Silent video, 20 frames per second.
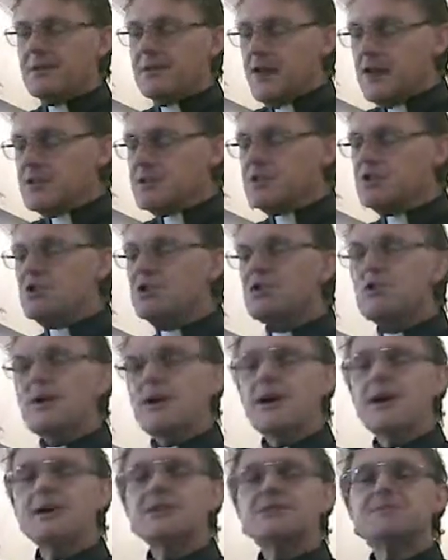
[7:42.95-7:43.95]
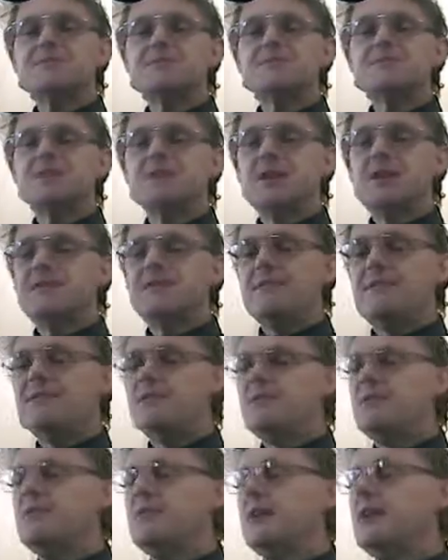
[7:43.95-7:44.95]
"Does your husband
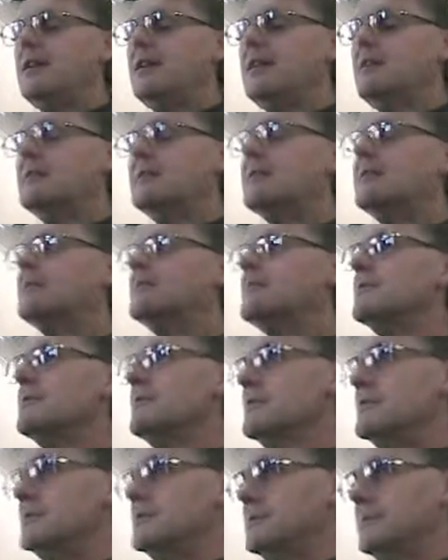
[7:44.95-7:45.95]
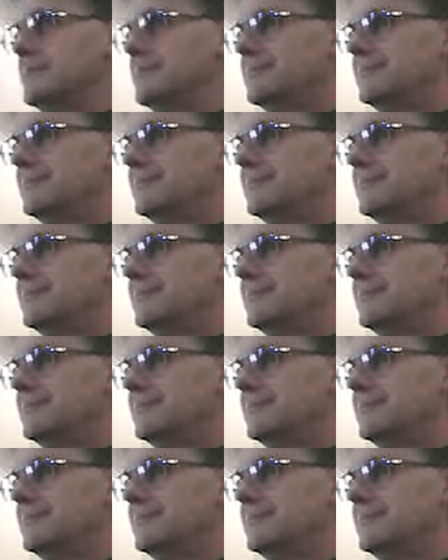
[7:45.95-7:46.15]
ever do anything good?"